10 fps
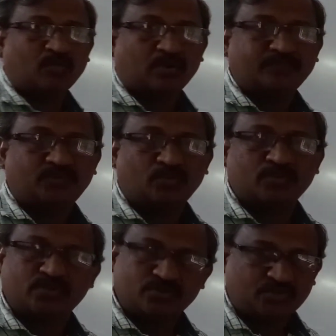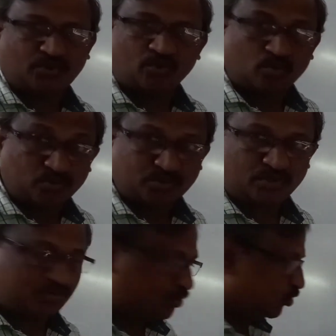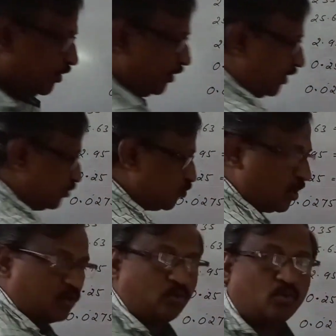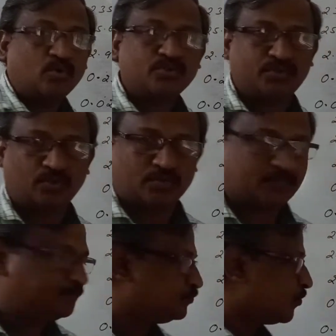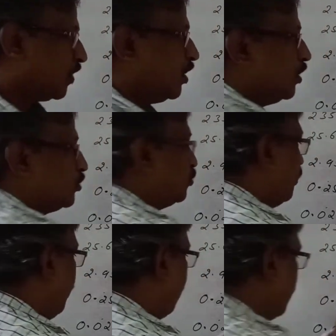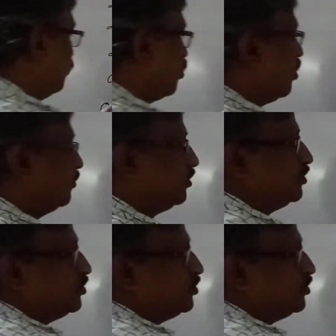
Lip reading: of zeros, 0. No zero. 0 indicates what? No zeros. So it comes to how much? It is